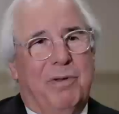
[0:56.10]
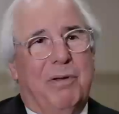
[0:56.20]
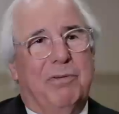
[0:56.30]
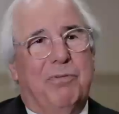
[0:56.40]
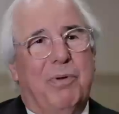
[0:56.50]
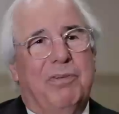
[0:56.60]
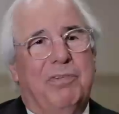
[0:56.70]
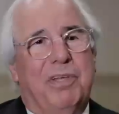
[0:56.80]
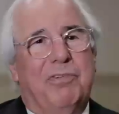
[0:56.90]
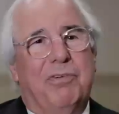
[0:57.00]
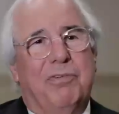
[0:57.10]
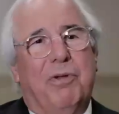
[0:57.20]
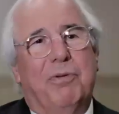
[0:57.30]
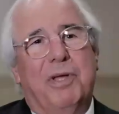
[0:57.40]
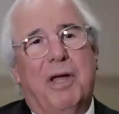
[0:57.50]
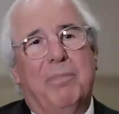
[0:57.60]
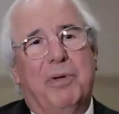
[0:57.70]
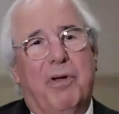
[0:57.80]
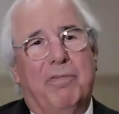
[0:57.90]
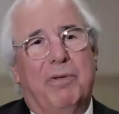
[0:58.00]
When I was 26 years old, the
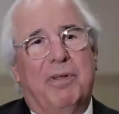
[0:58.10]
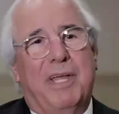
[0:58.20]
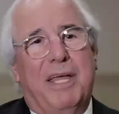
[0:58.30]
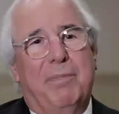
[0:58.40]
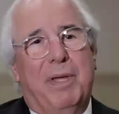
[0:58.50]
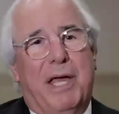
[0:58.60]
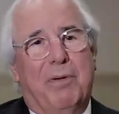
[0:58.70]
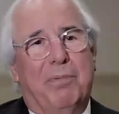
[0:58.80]
government offered to take me out